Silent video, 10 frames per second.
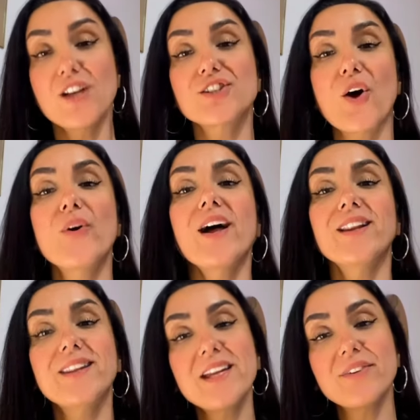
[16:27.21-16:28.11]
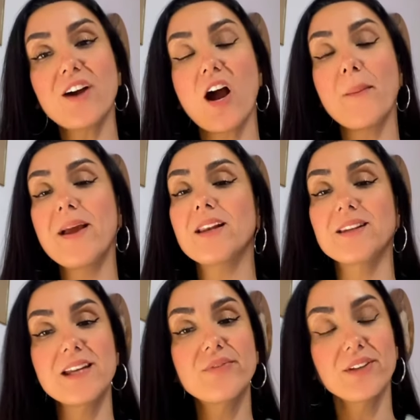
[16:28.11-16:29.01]
So leave a comment,
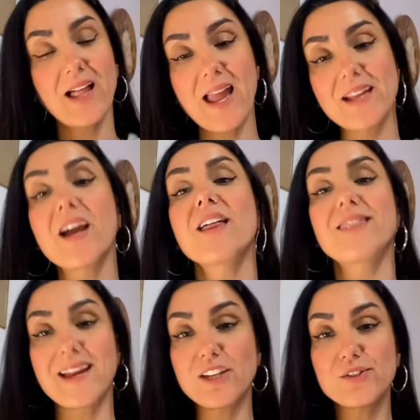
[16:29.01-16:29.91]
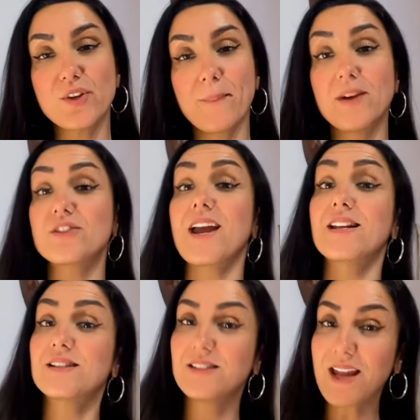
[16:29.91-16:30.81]
leave a like. Thank you so much,
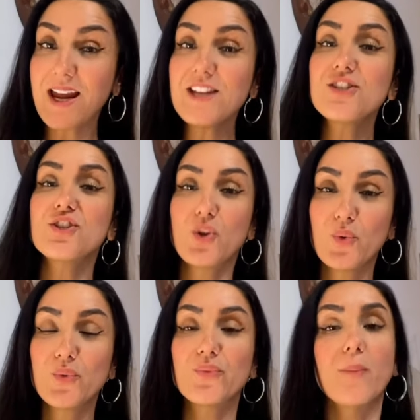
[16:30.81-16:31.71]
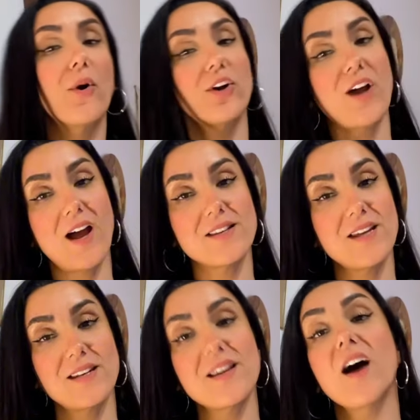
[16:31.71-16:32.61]
and stay tuned for more content.